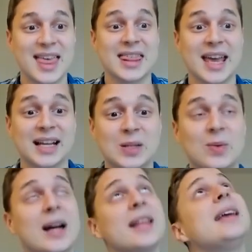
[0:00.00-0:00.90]
That's
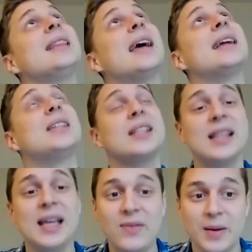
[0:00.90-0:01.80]
why they like to
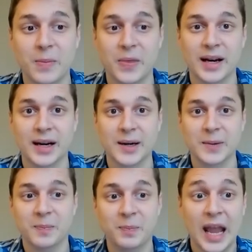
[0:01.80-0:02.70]
live up there.
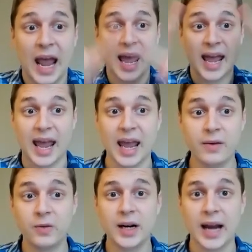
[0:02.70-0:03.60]

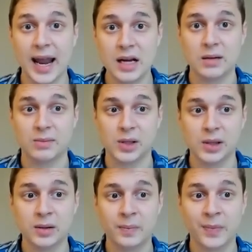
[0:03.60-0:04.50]
Every
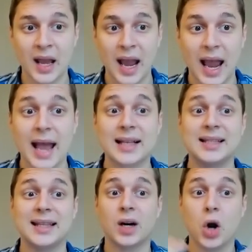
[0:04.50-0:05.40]
animal has
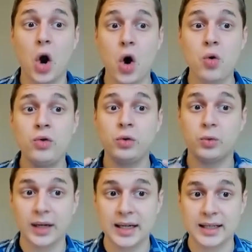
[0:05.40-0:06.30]
their own
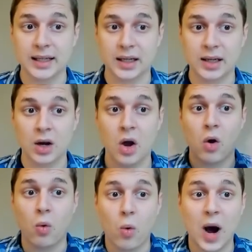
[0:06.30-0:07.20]
reason
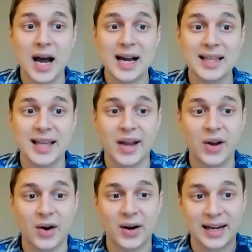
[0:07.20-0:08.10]
why they
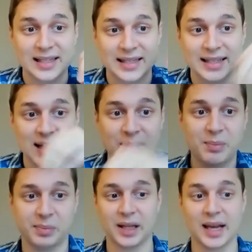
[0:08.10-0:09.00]
are in
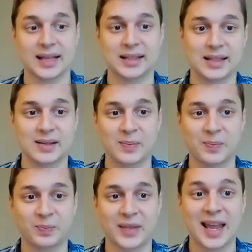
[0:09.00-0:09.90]
some place.
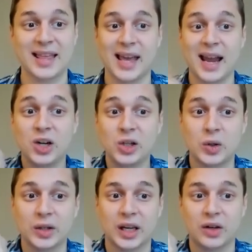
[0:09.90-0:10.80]
They're
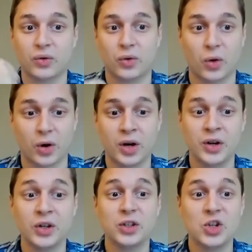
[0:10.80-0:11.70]
looking
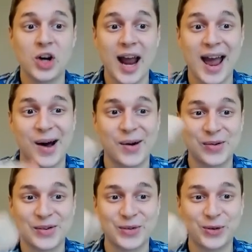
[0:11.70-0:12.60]
for chow,
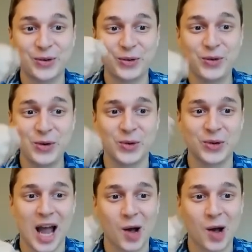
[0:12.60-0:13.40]
for food.